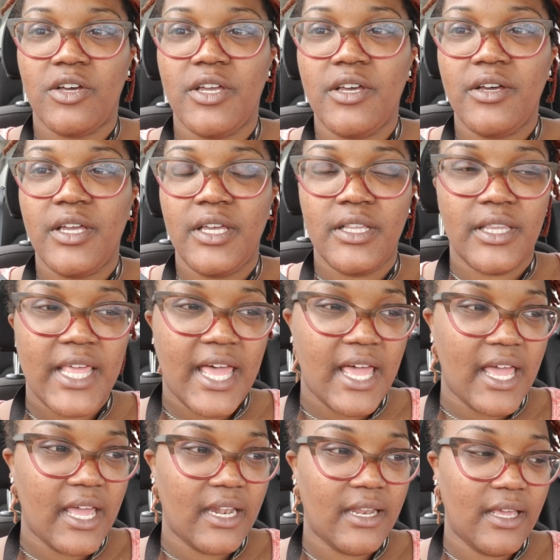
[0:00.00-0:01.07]
he'll eat
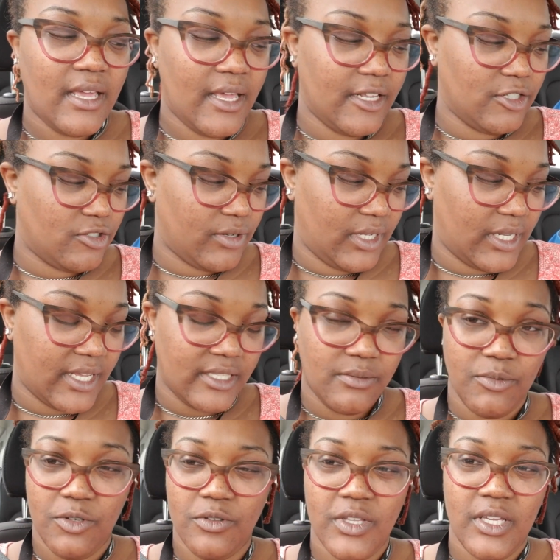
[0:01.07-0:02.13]
that and drink that
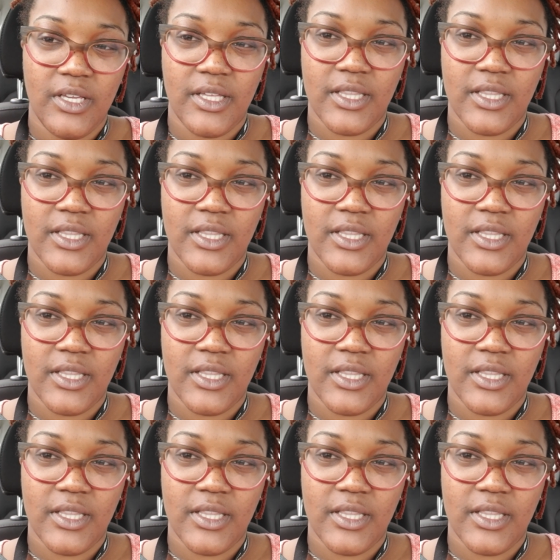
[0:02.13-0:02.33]
smoothie.